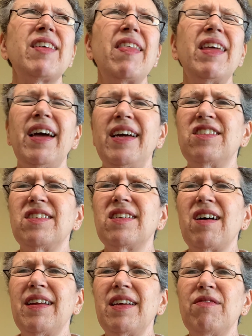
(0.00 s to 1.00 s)
I think I just
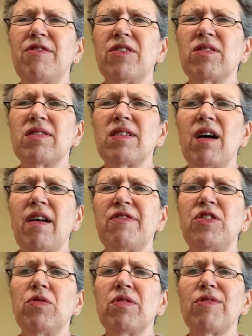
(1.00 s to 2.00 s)
gone in for a
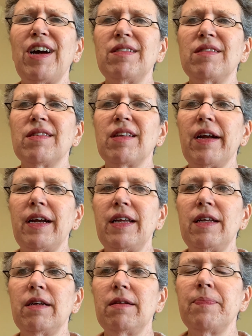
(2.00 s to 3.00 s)
few threads that I
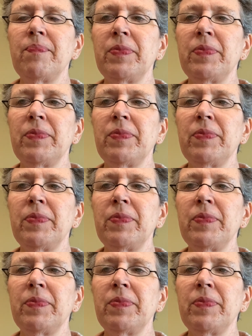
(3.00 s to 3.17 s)
needed.